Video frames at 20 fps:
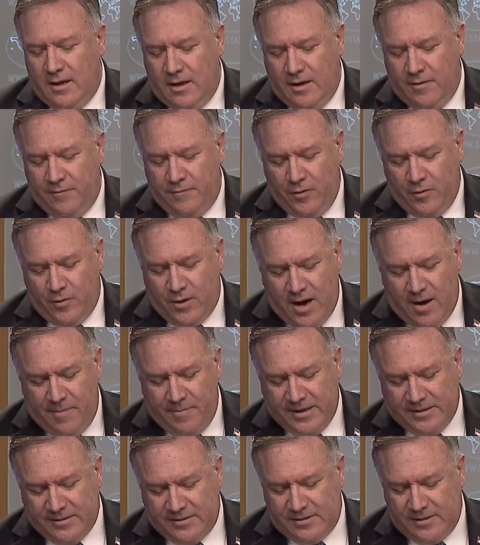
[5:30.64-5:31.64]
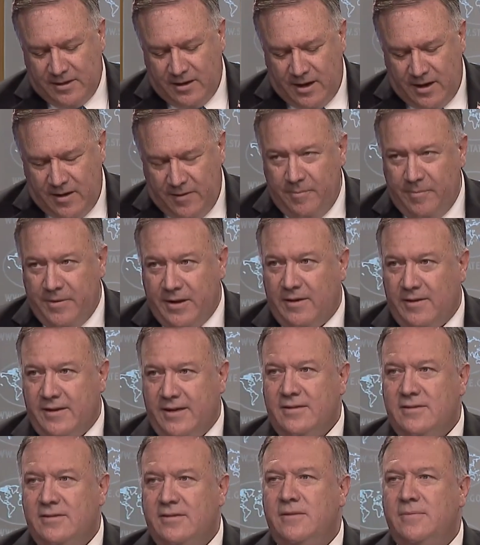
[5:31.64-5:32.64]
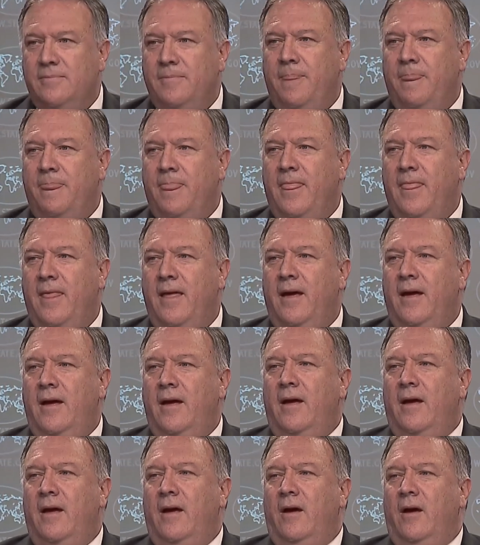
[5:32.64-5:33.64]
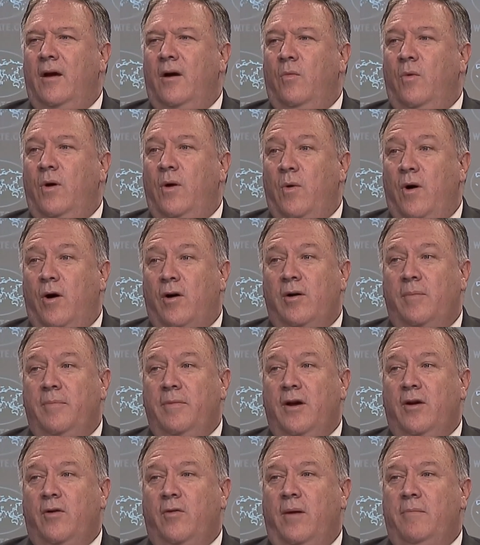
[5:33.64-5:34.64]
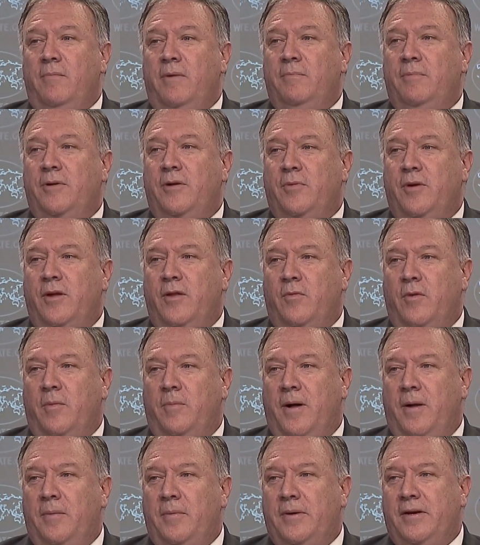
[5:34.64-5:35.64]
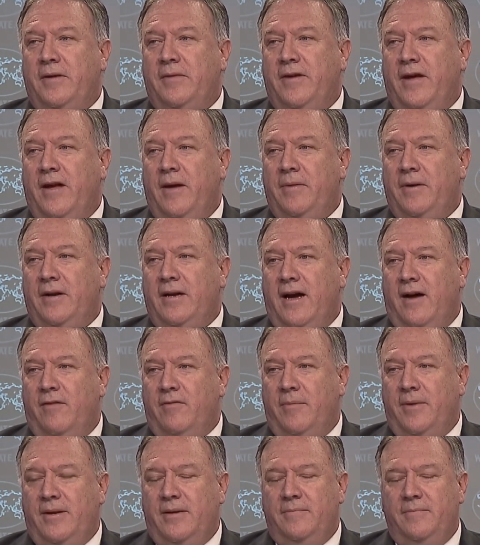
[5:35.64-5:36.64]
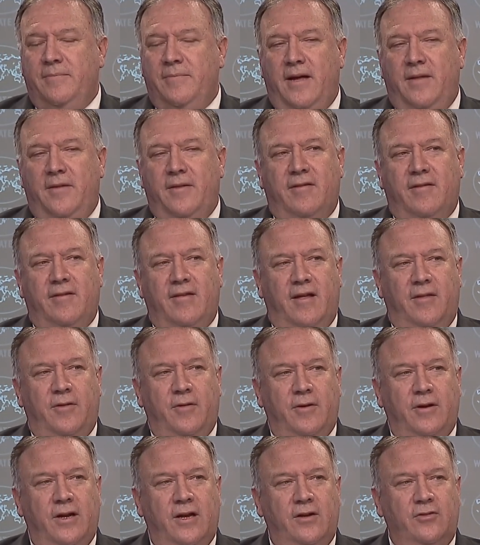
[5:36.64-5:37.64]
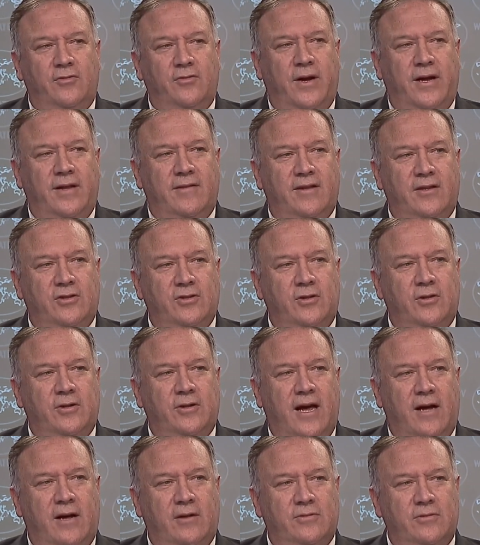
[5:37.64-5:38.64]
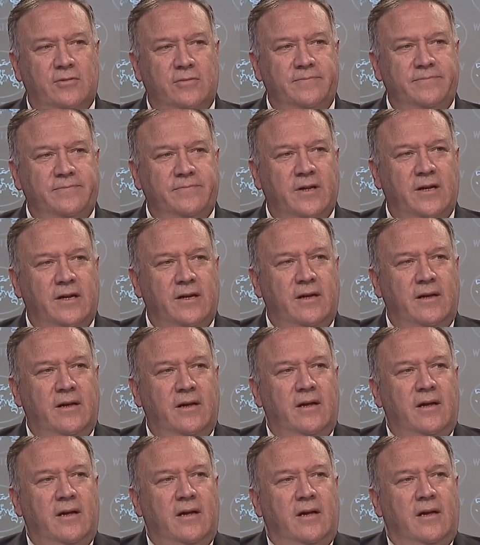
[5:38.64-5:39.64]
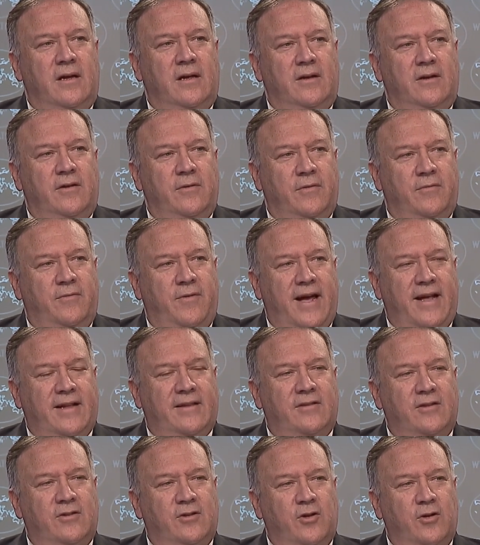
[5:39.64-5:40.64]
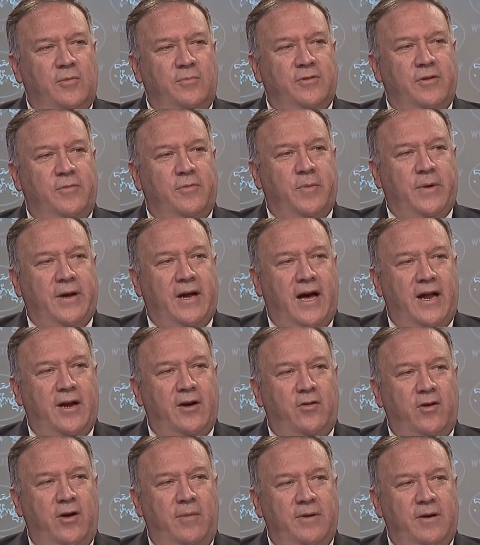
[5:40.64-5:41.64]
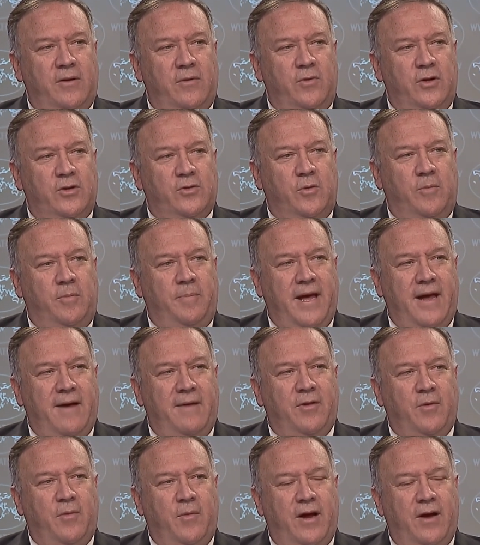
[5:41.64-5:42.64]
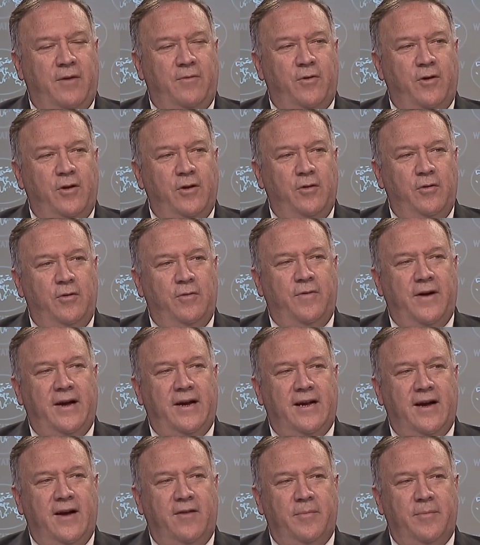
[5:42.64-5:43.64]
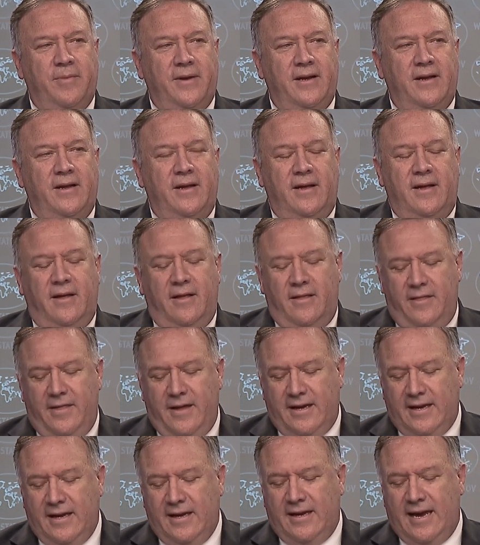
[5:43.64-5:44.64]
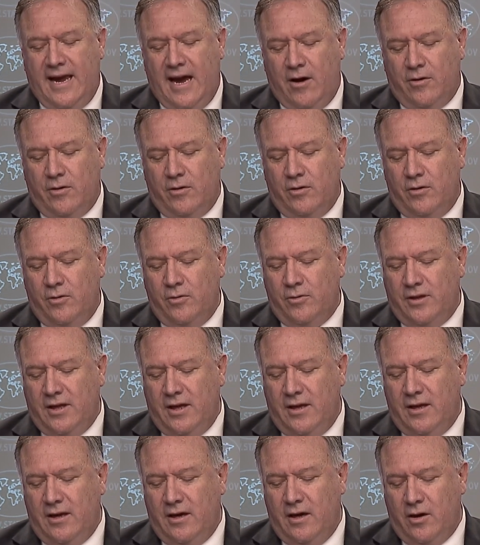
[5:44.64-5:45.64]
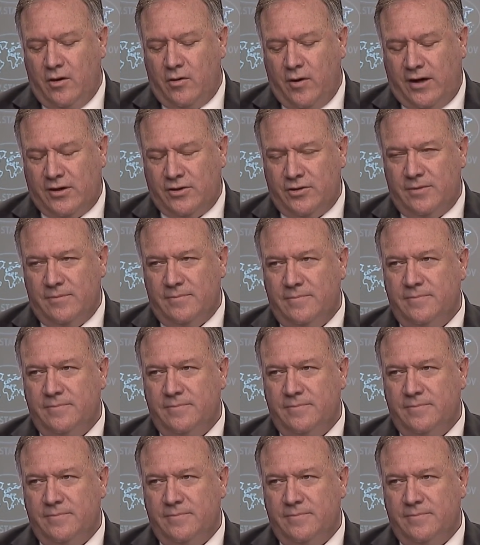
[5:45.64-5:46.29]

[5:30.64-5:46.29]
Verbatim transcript: A few comments on the Middle East. We welcome the agreement between the Republic of Yemen government and the Southern Transitional Council to advance the terms of the Riyadh Agreement, which will pave the way for a unified government that can counter Houthi aggression.